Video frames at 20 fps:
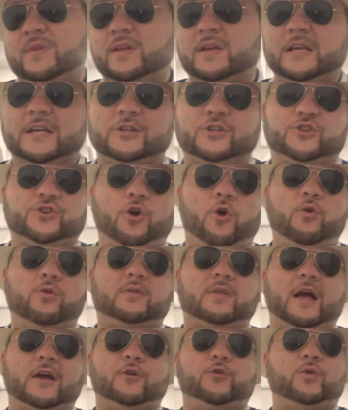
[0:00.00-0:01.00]
he
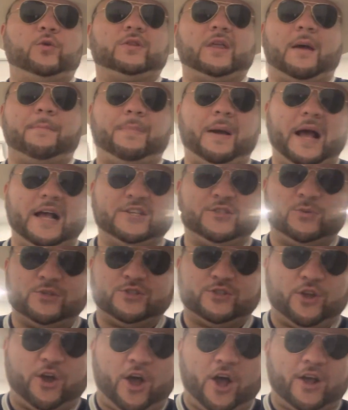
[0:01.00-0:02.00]
choked. I don't know what that pass
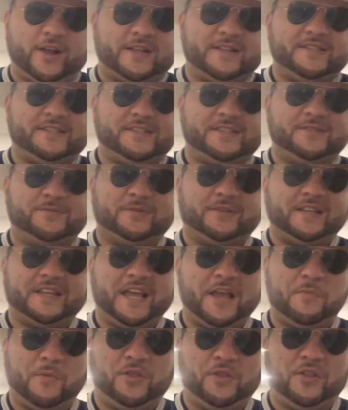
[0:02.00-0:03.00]
was to Hawkinson with the
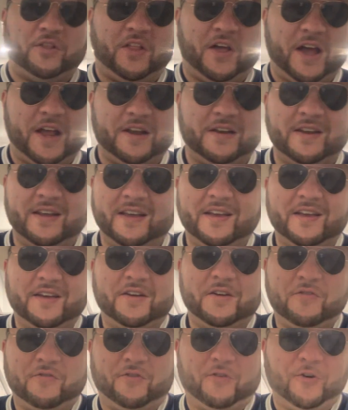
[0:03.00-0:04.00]
game on the line,
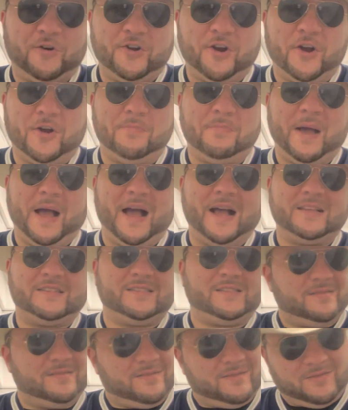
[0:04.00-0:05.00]
4 yard
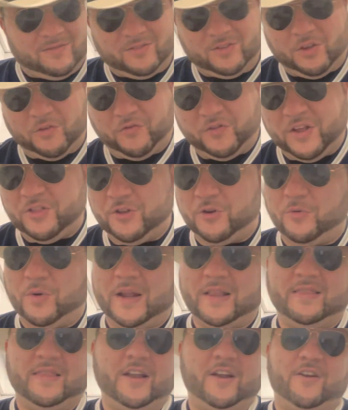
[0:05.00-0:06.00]
pass, defender
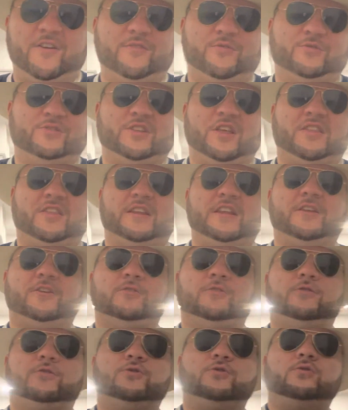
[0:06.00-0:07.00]
right there. There was nothing he
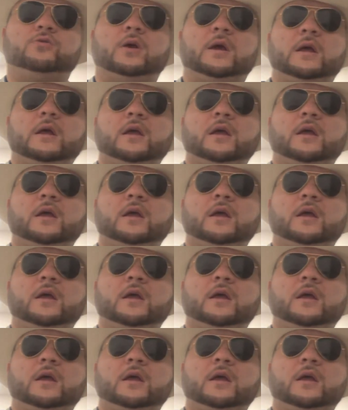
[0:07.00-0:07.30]
could do,